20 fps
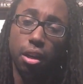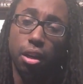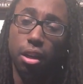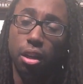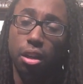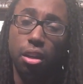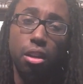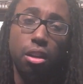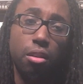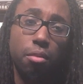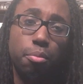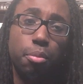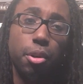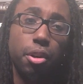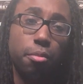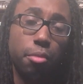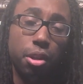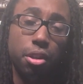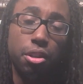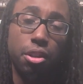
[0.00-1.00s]
he
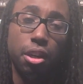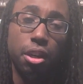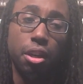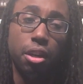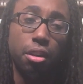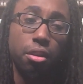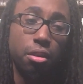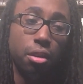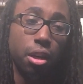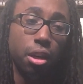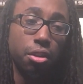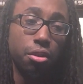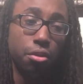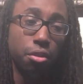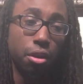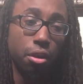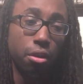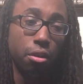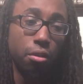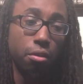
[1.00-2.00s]
pretty much says that you
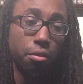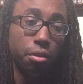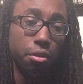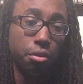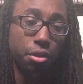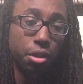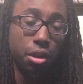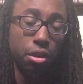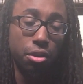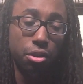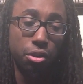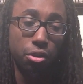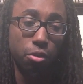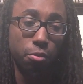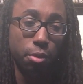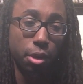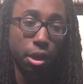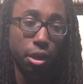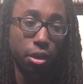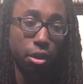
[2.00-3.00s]
know he was telling
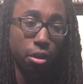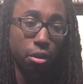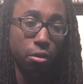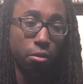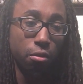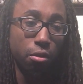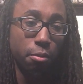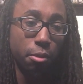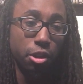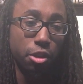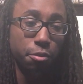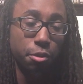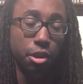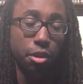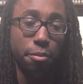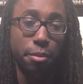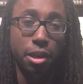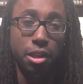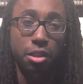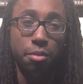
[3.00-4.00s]
Snoop like, "Yo, I'm about to be
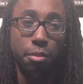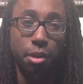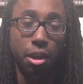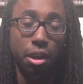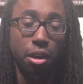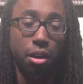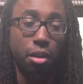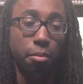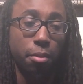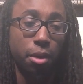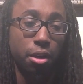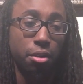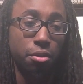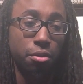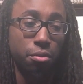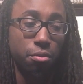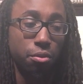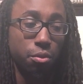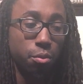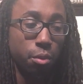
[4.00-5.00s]
the best man at my
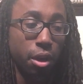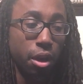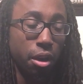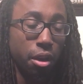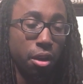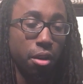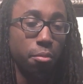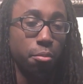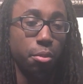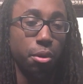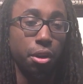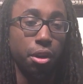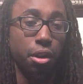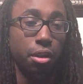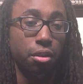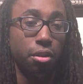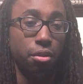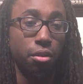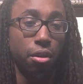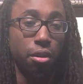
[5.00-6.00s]
dude's wedding,"
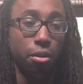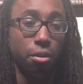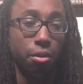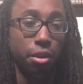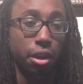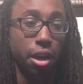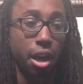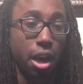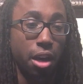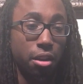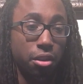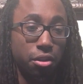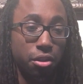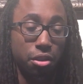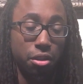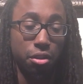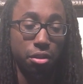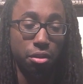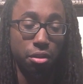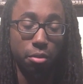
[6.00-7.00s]
but you know the guy that
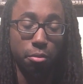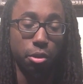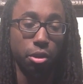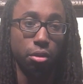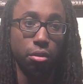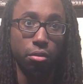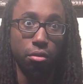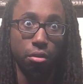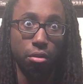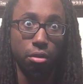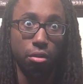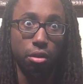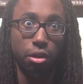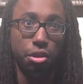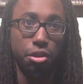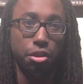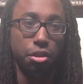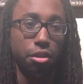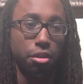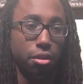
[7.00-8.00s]
she's, I mean the girl that
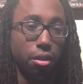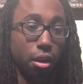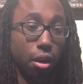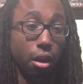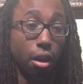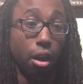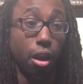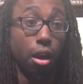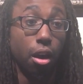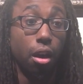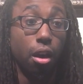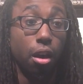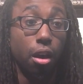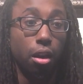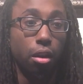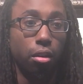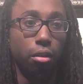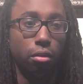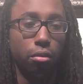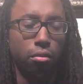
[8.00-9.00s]
she's,
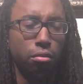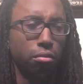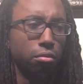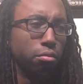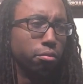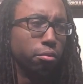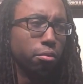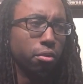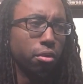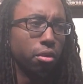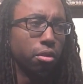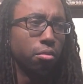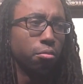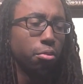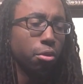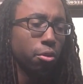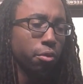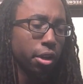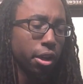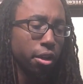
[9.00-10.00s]
ooh, hold on,
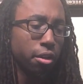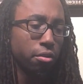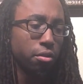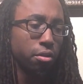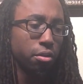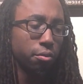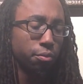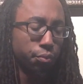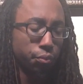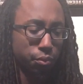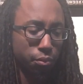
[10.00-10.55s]
pronouns.